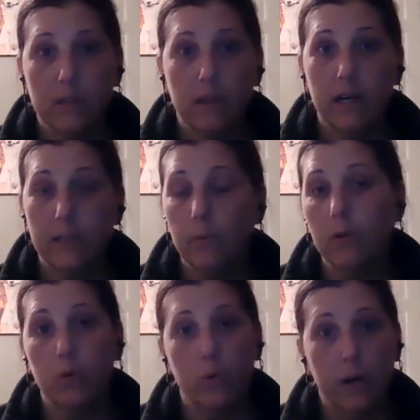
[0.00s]
in the hospital
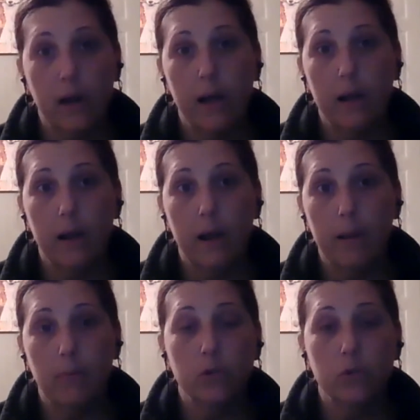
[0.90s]
that we're not
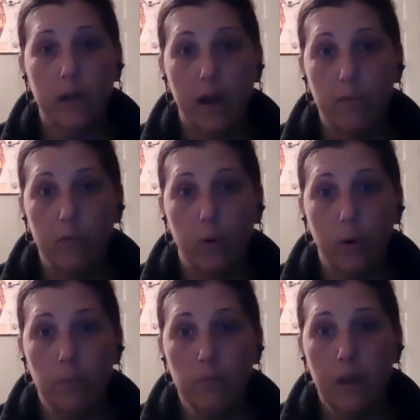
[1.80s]
able to account for.